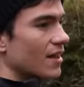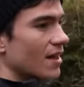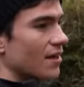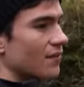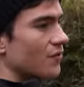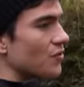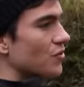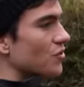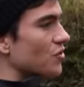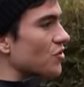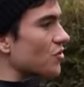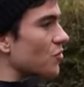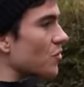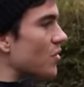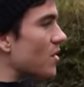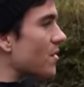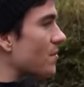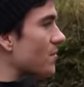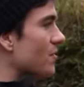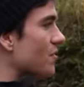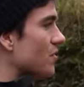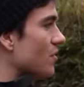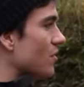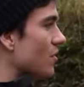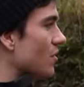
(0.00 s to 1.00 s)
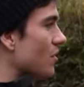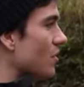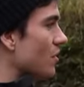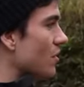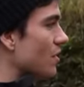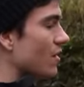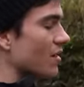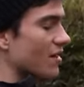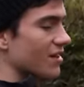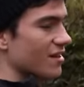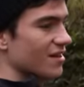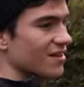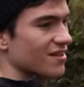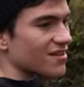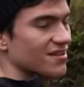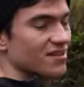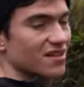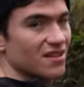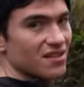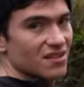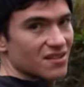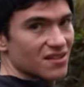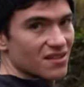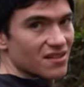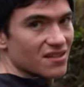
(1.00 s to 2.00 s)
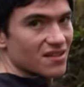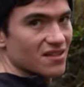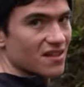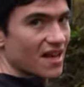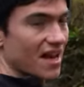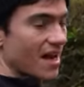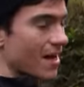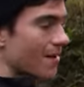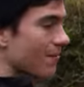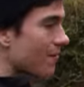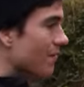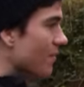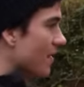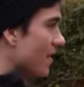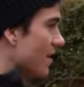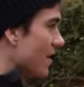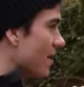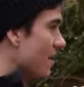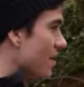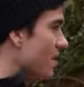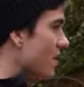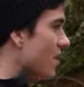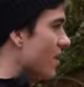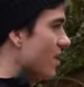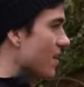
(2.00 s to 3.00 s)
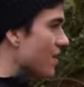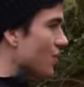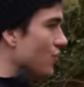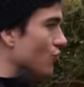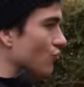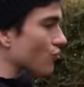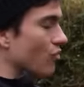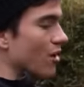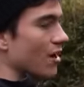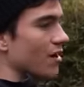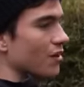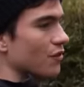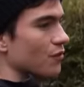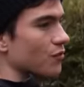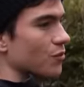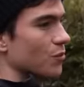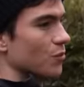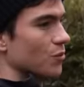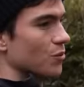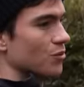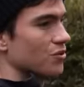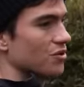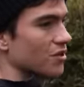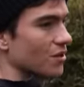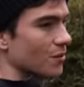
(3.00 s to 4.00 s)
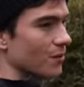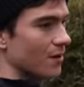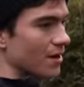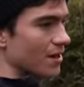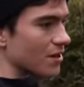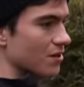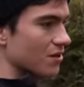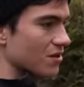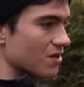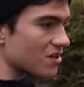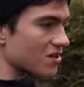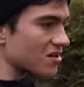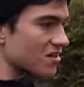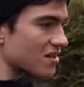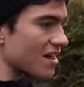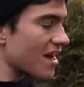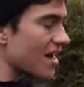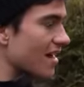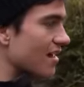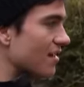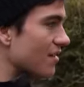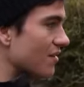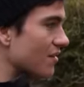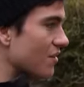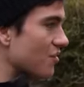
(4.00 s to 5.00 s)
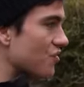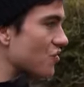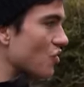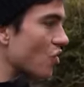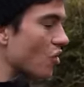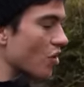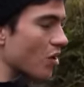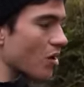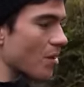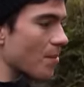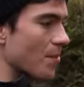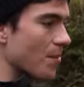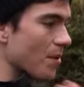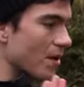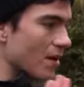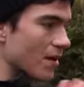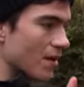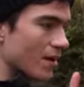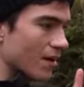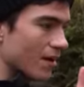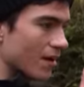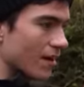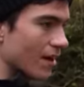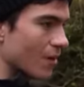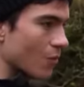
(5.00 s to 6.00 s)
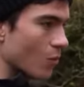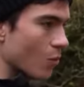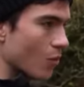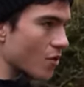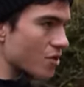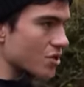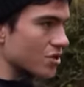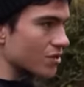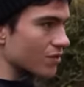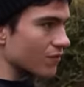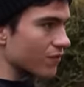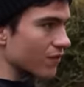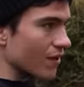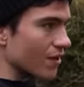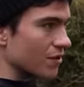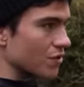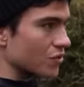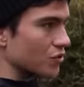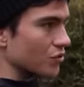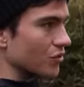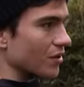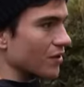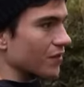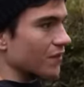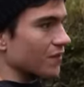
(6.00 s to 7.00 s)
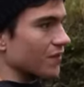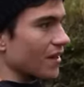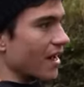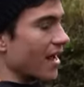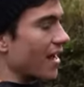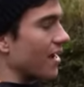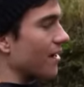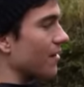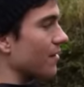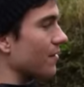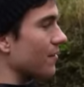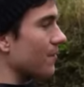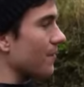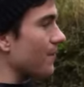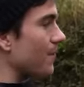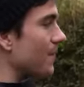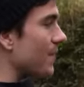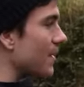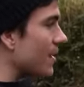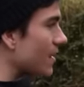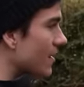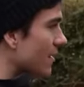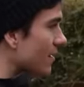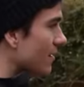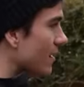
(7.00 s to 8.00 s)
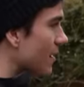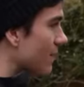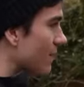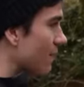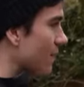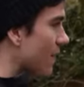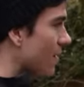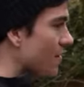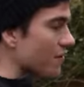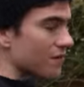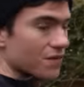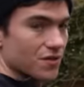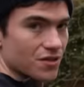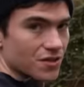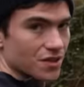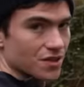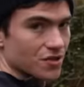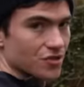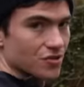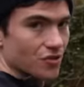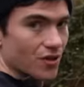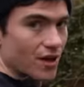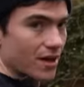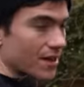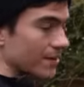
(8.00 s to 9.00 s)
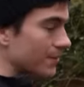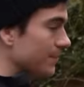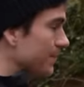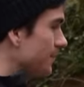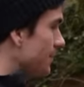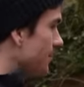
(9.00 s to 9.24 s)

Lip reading: if your swim has got a consistent depth and a nice run of water where you can stand at the top and watch the float drift down, then float fishing is great.